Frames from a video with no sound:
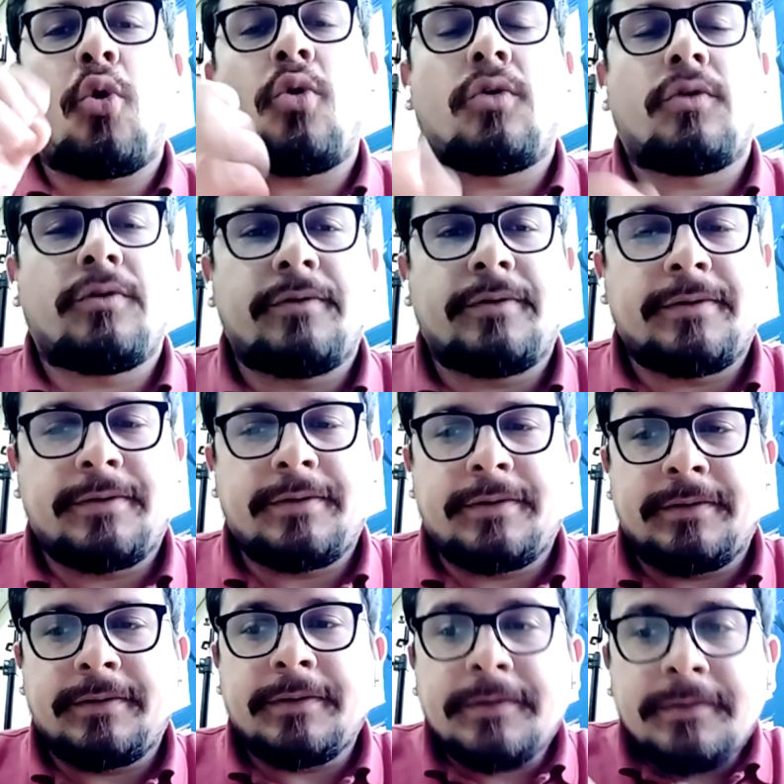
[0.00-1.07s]
A good
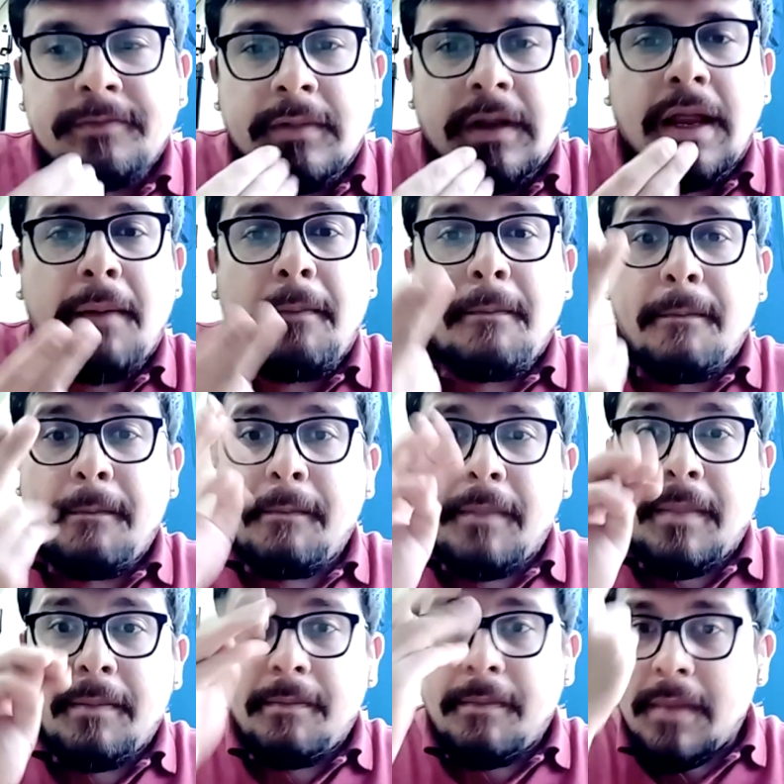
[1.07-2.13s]
logo should be
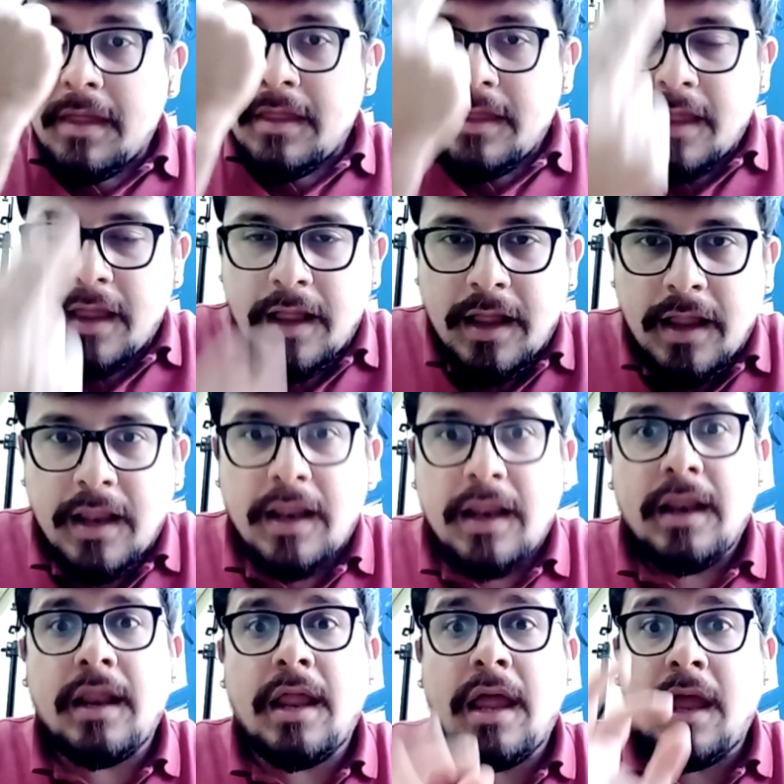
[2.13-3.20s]
simple.
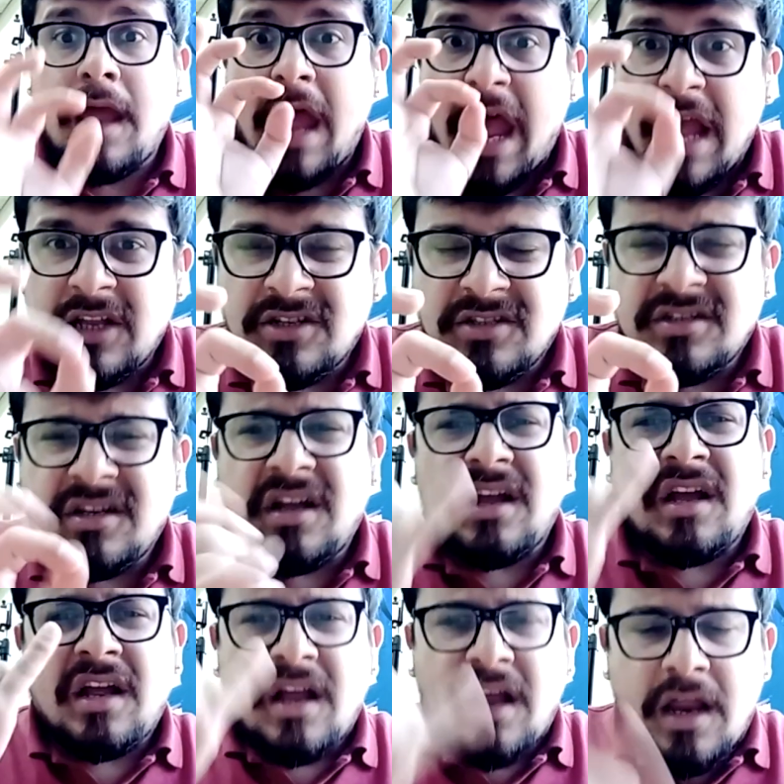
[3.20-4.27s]
It should not be
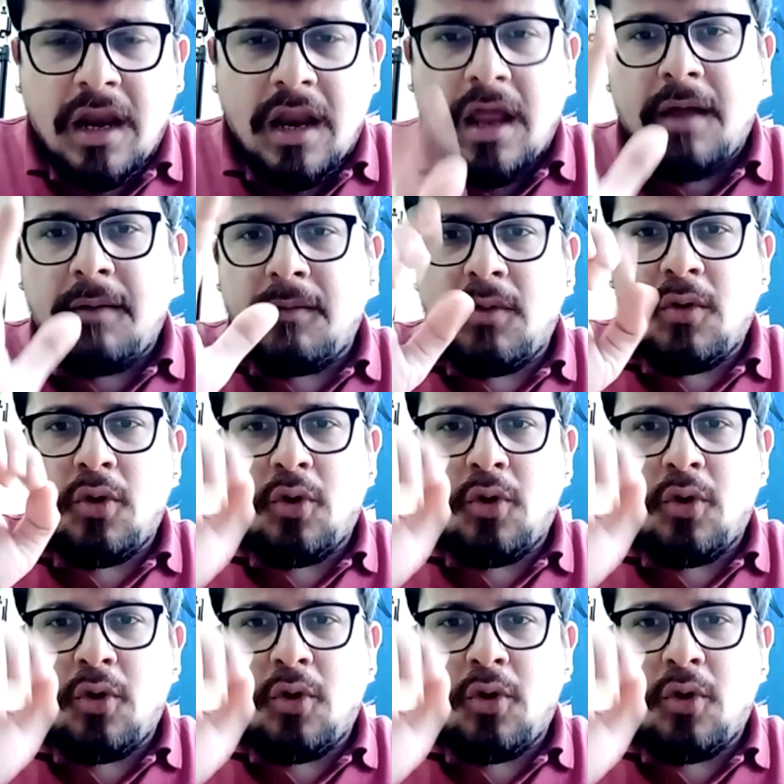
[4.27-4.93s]
complicated.